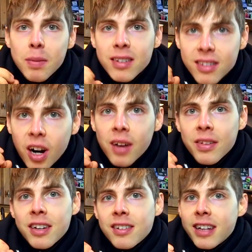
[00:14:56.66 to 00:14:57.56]
be
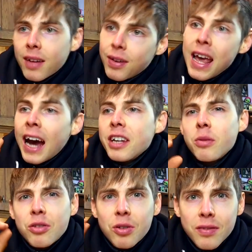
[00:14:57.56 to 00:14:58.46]
starving yourself and you
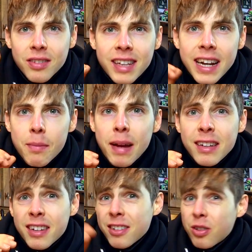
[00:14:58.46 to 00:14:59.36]
will sort of sit at
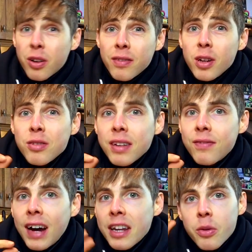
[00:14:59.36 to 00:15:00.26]
maintenance, or if losing
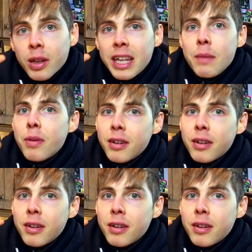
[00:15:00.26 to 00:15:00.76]
fat, you will keep your